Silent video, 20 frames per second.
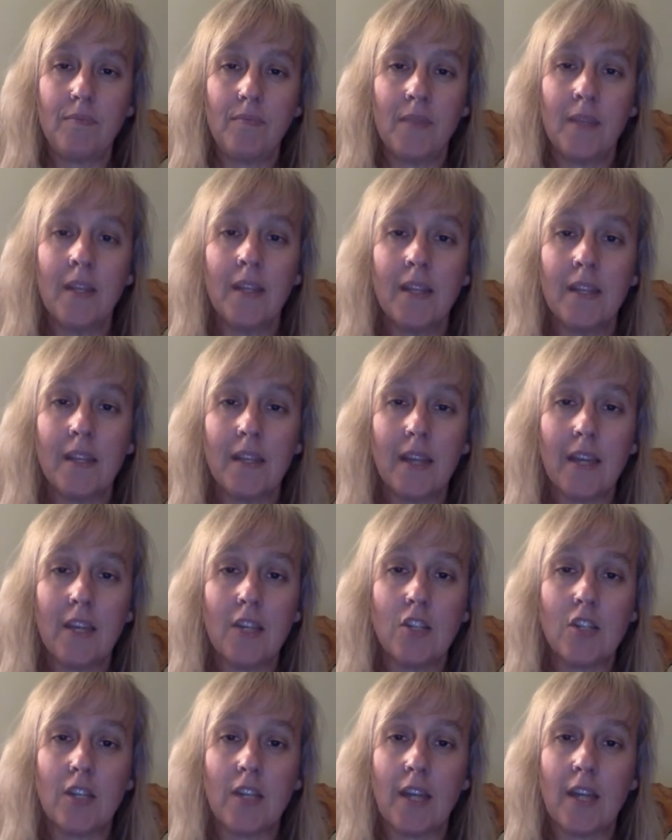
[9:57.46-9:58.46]
In
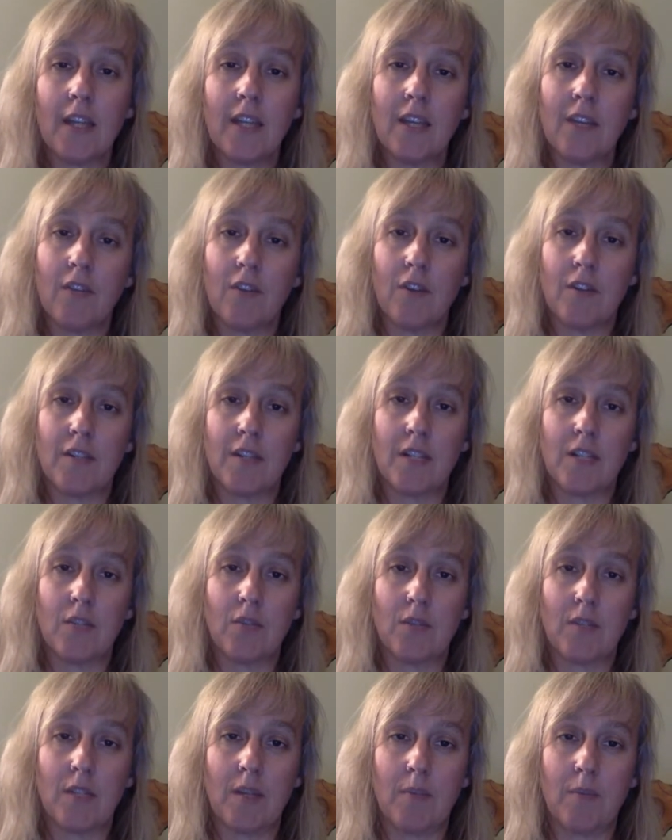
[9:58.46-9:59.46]
engaging any of our sense
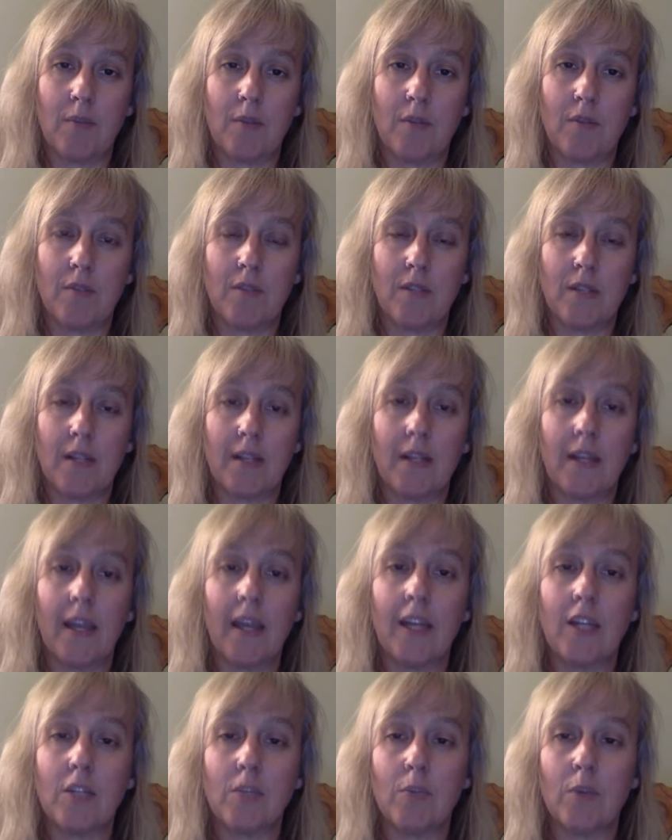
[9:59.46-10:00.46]
receptors,
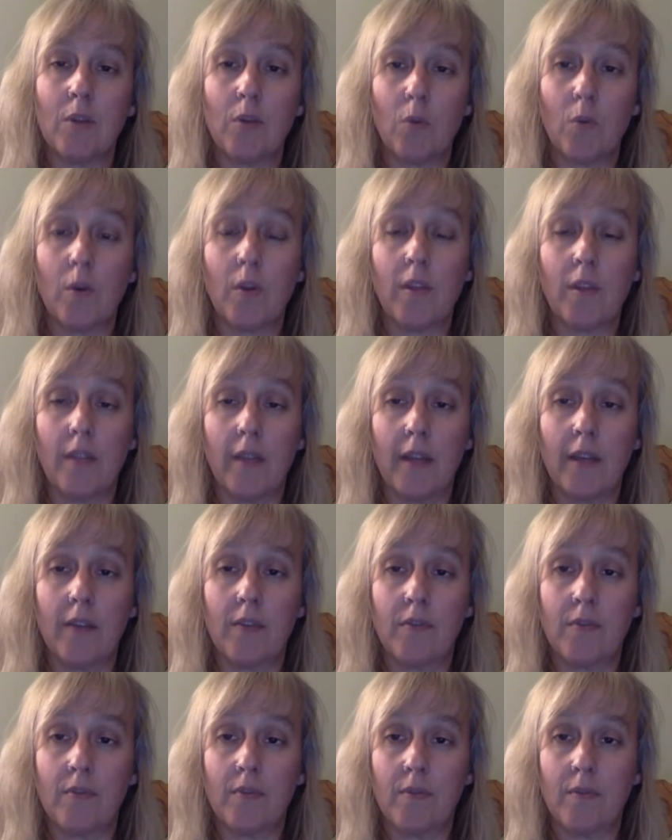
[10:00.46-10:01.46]
engagement with
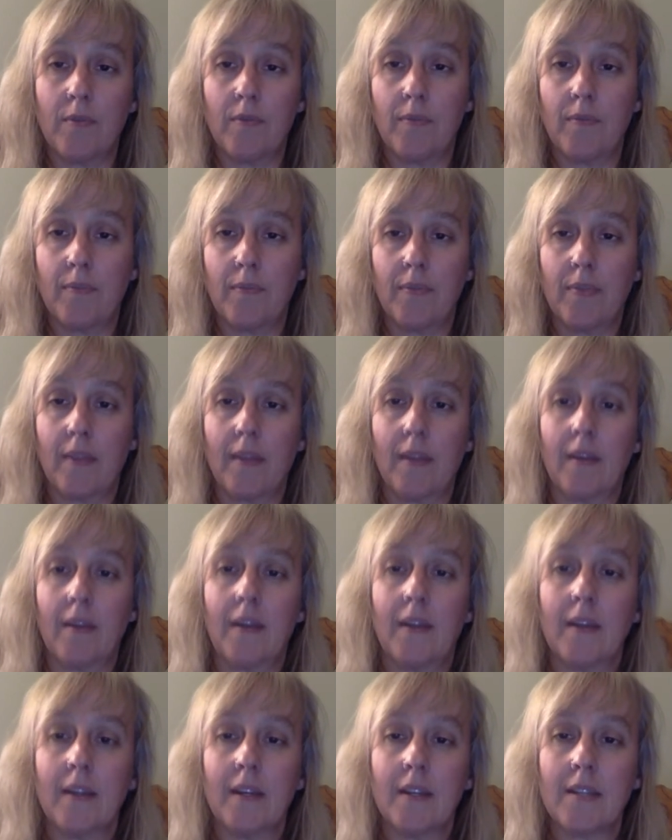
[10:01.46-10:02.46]
life.
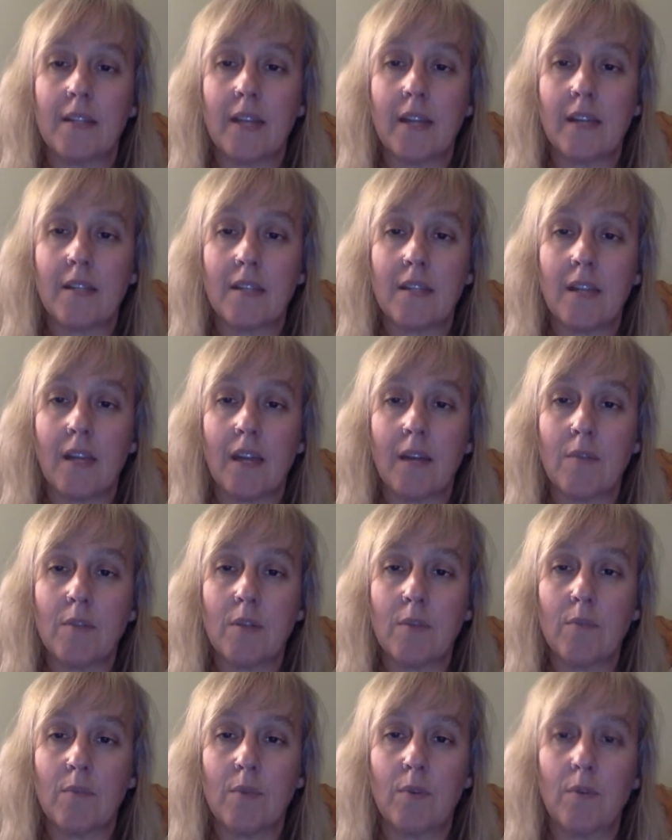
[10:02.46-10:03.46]
It takes time
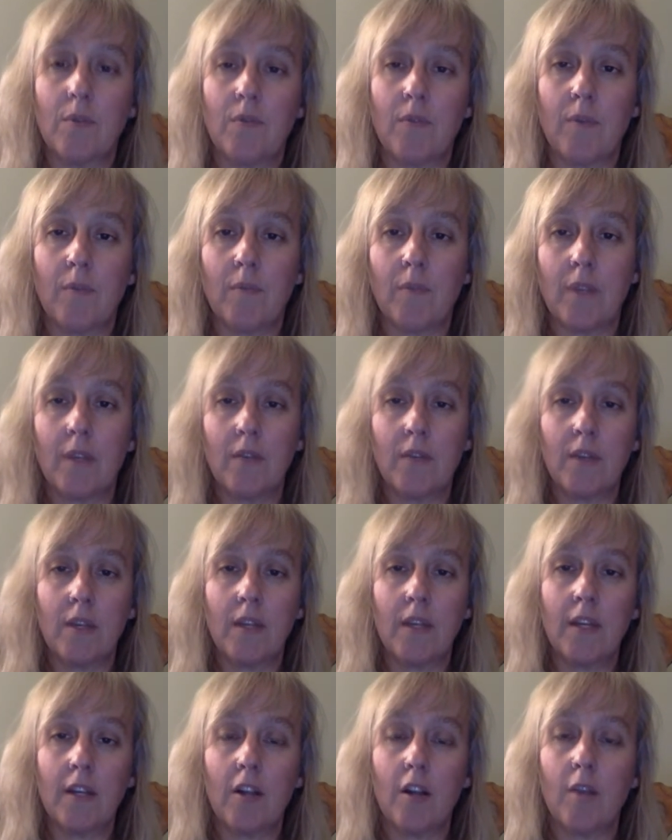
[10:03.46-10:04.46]
to move from
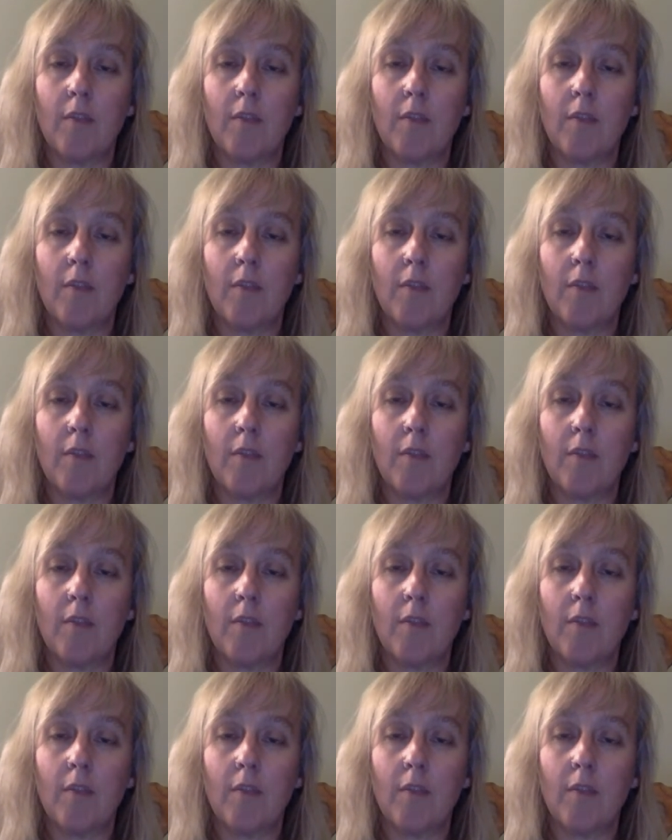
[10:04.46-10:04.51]
living in our